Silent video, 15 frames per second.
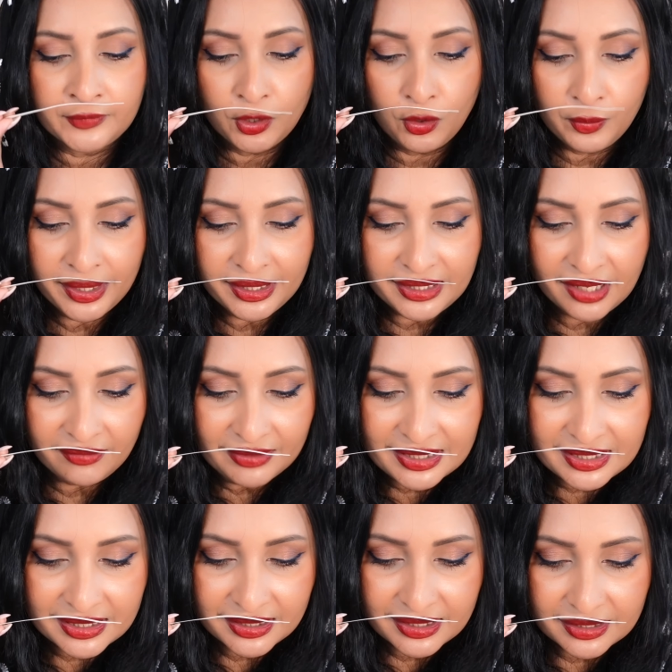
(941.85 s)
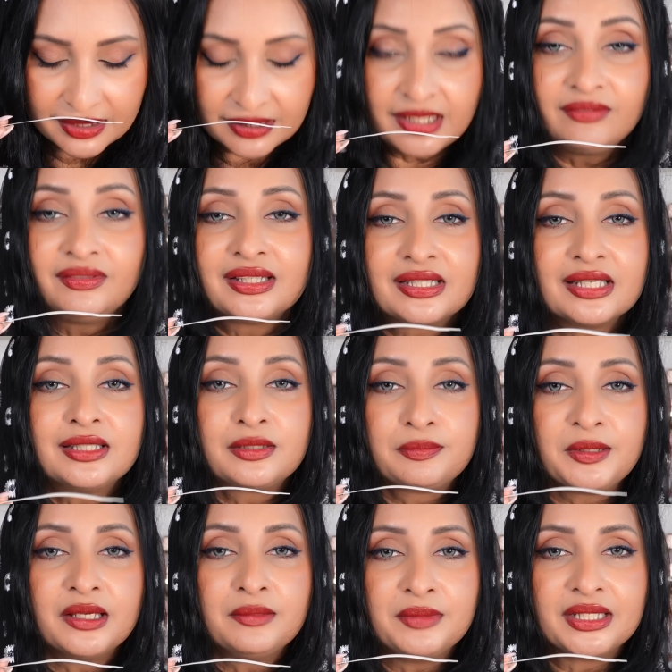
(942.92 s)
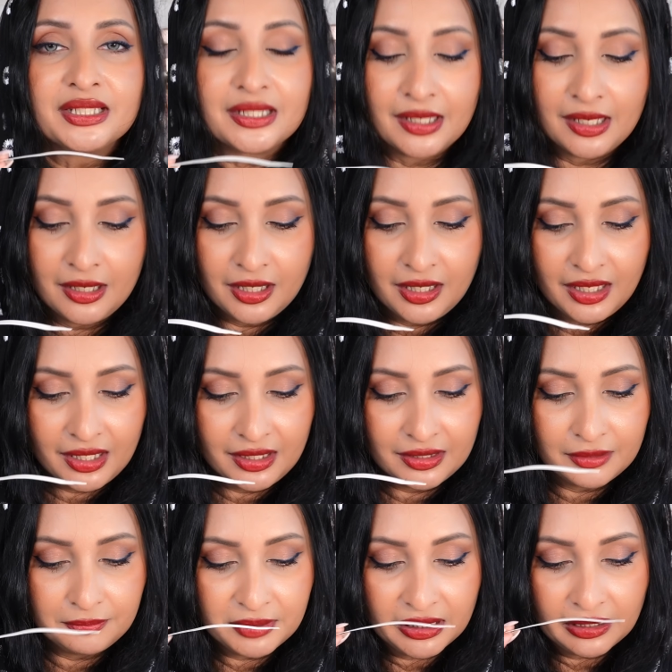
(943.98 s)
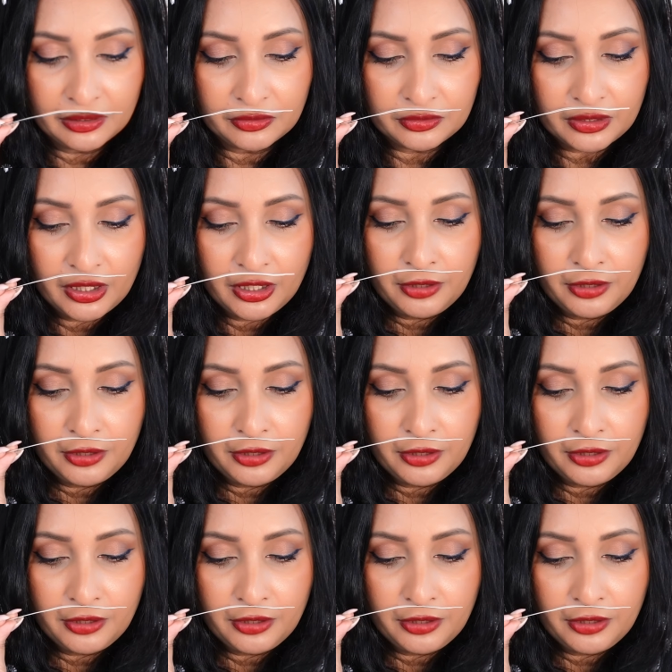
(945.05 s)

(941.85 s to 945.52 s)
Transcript: Oh wait, they have listed it. They've listed spearmint in the middle note.